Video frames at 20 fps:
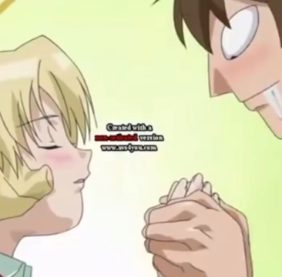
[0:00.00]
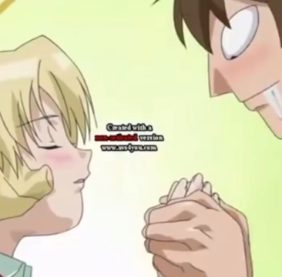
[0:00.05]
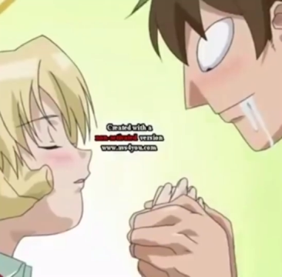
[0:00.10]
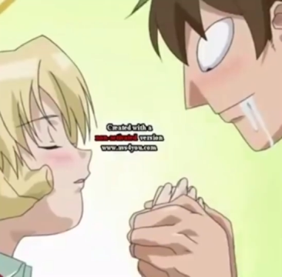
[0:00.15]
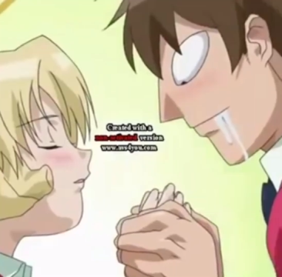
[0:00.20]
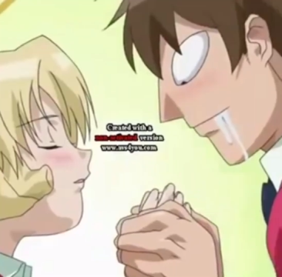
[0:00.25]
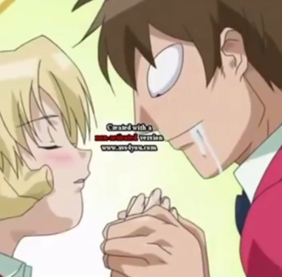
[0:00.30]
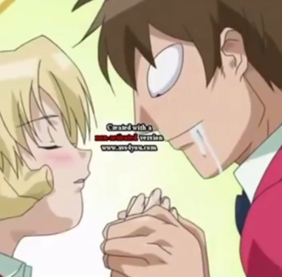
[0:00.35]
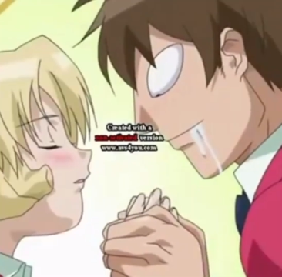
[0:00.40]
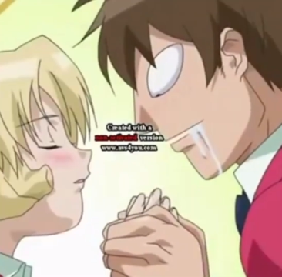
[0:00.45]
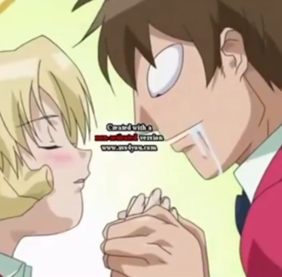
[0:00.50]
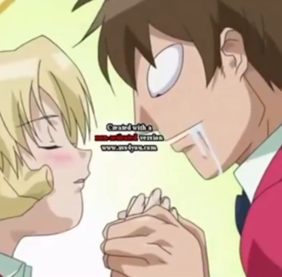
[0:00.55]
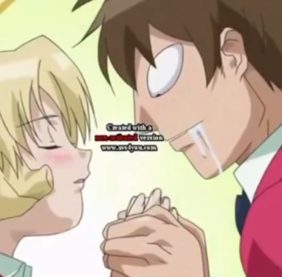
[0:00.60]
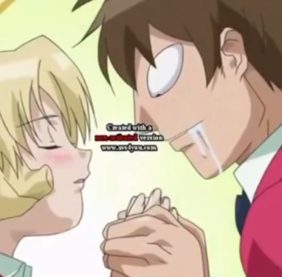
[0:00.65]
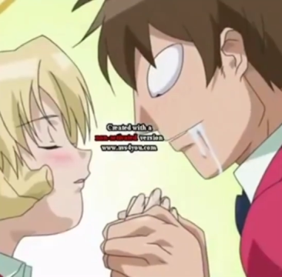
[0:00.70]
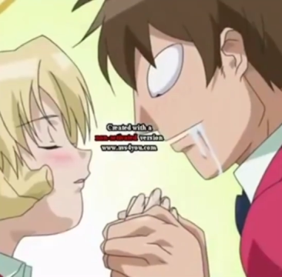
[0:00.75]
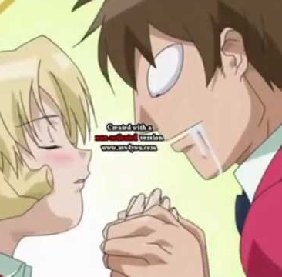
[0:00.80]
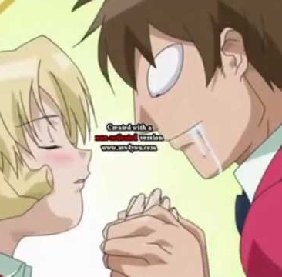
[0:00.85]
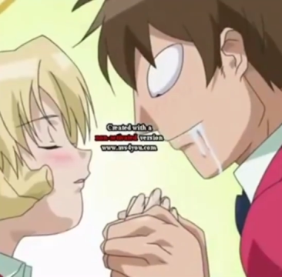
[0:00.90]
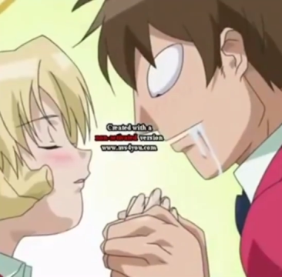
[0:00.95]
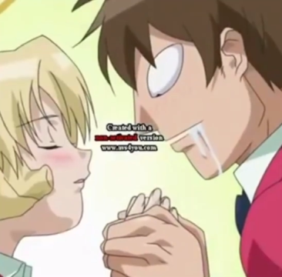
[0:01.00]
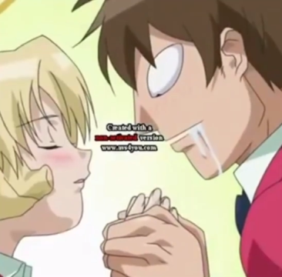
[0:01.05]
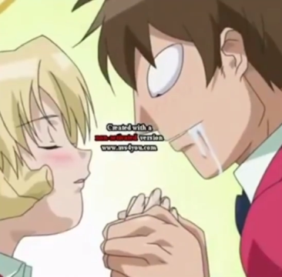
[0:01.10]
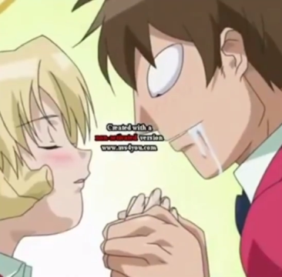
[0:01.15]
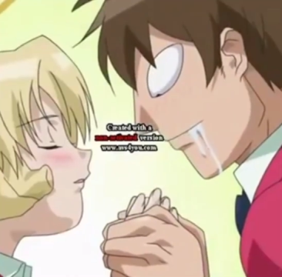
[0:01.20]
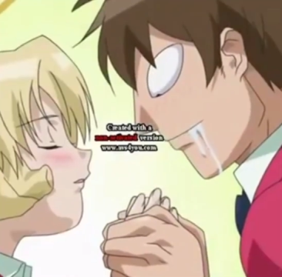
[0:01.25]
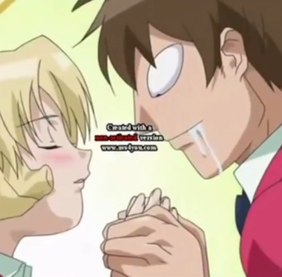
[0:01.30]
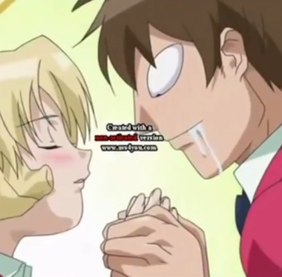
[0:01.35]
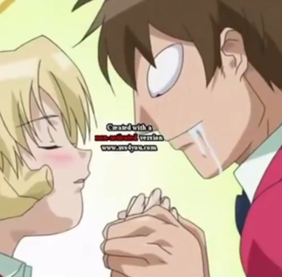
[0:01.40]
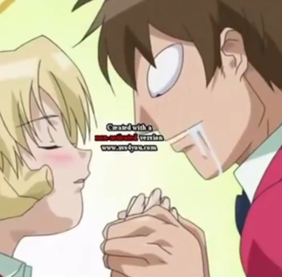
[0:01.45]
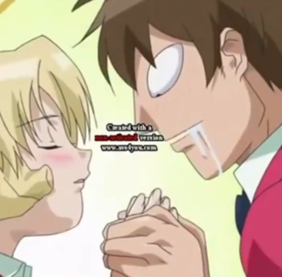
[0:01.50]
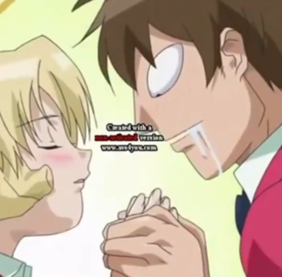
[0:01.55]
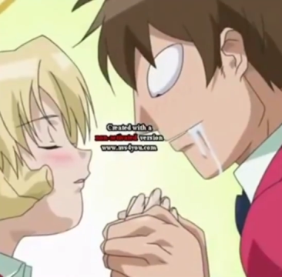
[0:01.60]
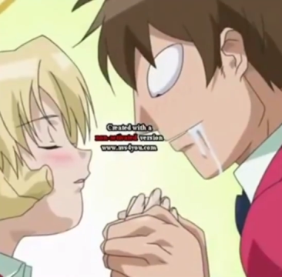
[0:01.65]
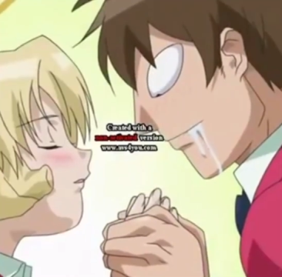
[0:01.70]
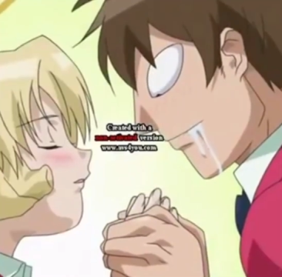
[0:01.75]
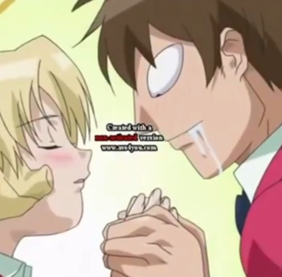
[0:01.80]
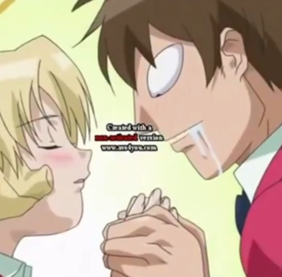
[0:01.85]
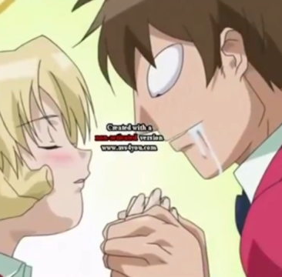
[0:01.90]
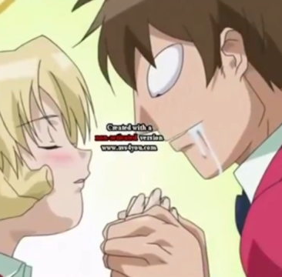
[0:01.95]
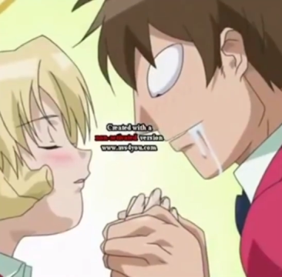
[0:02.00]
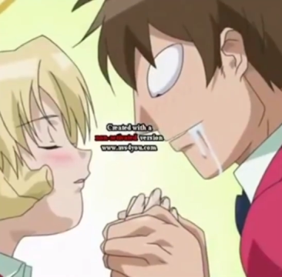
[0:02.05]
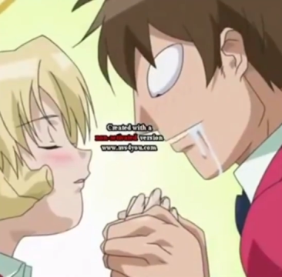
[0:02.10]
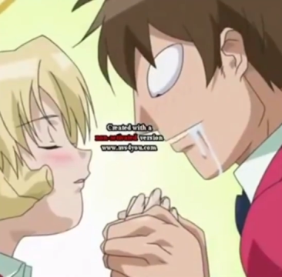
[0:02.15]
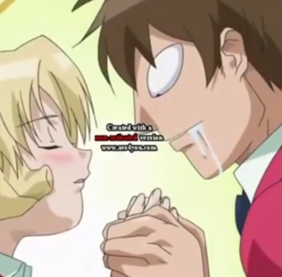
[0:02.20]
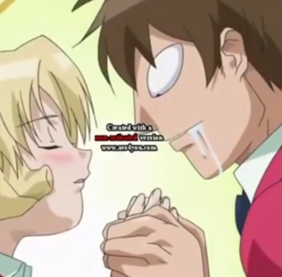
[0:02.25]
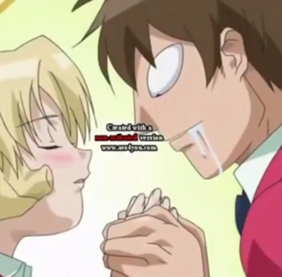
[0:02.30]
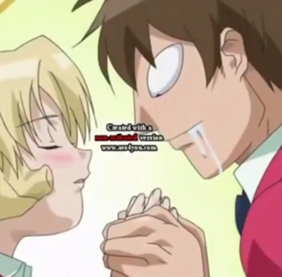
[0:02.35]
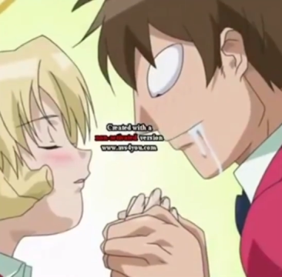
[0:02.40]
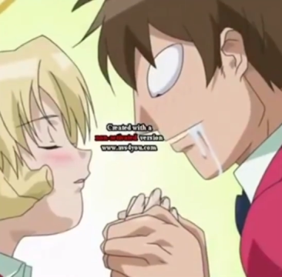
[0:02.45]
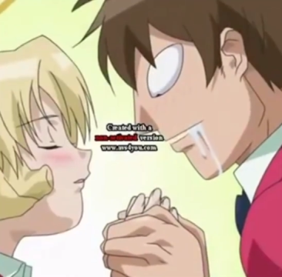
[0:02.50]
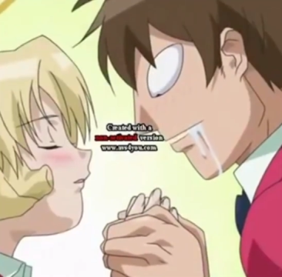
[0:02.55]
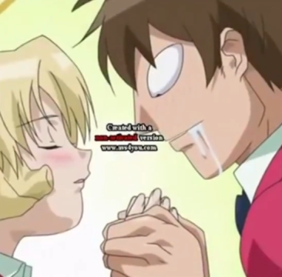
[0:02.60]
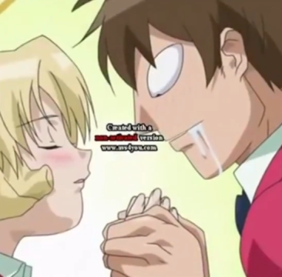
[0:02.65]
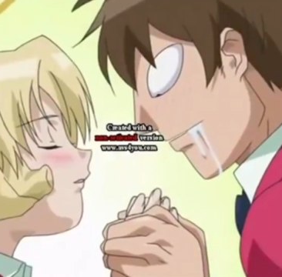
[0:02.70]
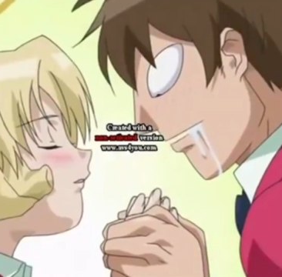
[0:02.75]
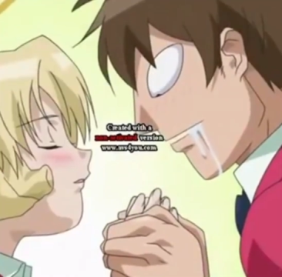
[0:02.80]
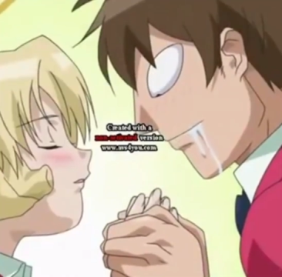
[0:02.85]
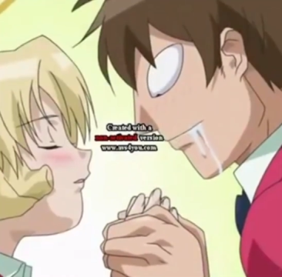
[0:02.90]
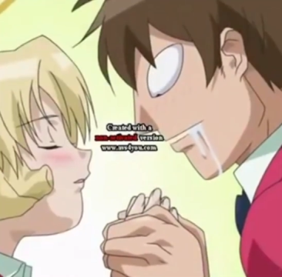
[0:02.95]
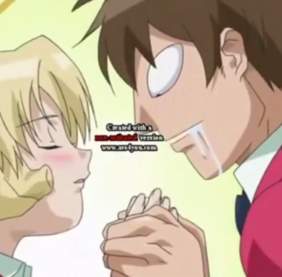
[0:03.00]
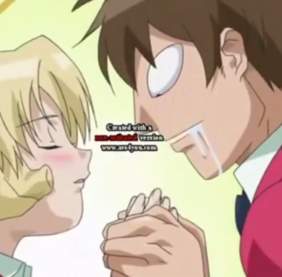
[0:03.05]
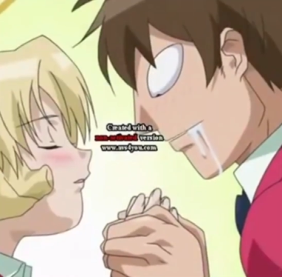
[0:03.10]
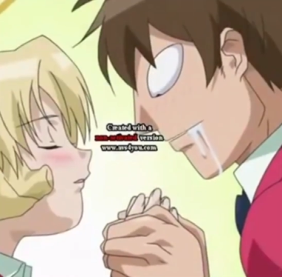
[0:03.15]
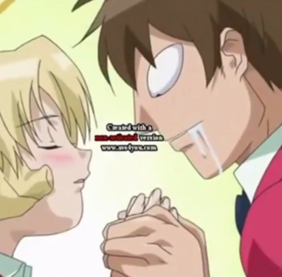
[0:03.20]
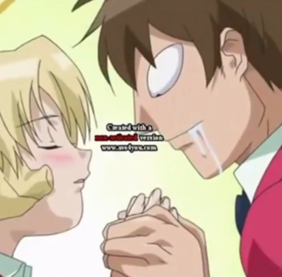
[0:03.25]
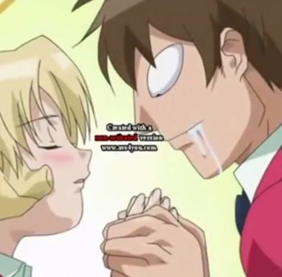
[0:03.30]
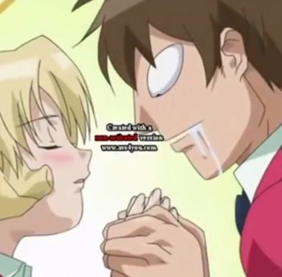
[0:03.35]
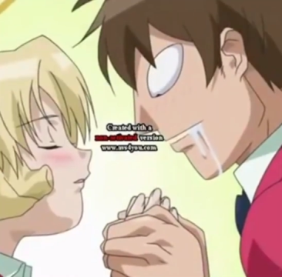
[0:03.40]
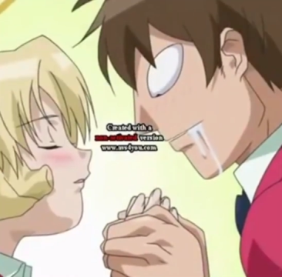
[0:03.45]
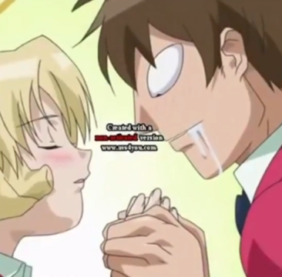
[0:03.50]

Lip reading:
No face is visible, so there are no lips to read.